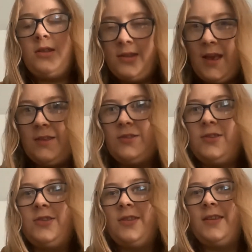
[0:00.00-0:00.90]

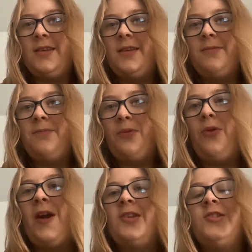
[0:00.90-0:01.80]
such
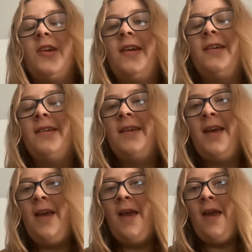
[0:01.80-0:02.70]
pressure
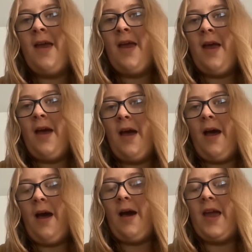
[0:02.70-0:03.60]

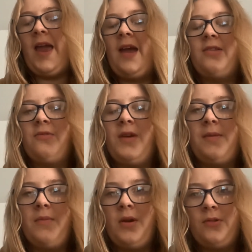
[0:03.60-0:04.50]
I had to
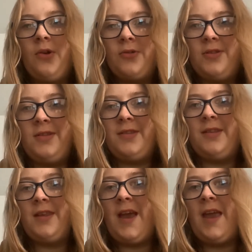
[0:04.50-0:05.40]
ring my doctors
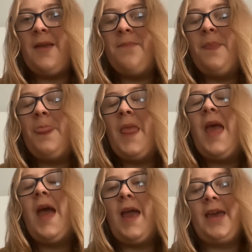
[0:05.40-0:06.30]
today
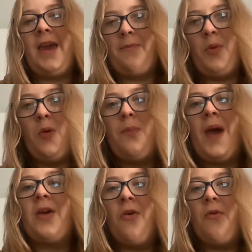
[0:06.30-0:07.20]
and get put
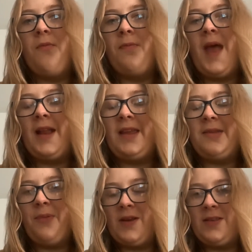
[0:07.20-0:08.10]
back on
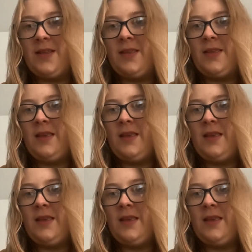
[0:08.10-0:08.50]
antidepressants.